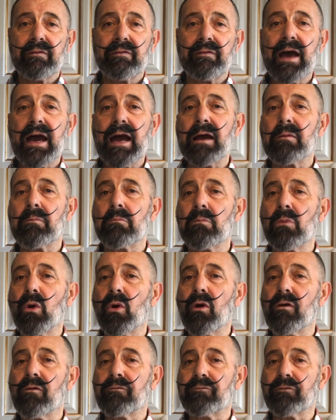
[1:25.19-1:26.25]
that
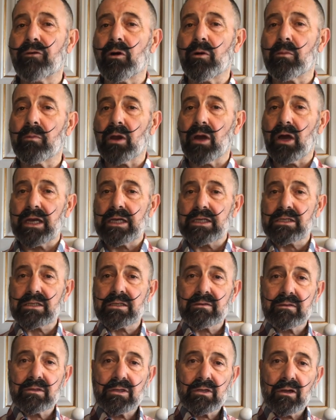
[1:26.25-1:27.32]
more
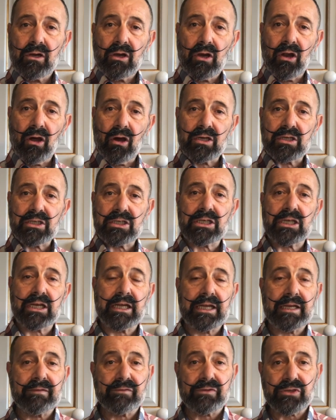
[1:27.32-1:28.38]
formalized long
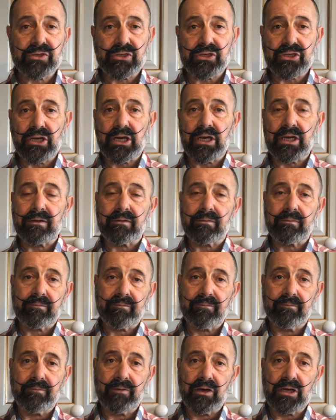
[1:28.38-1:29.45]
sleeved shirt
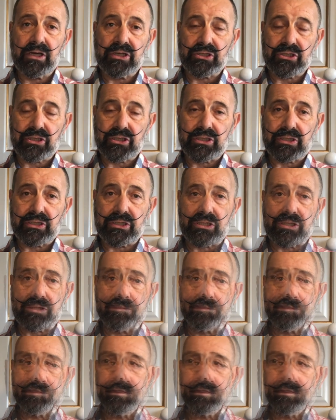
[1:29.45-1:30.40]
versions.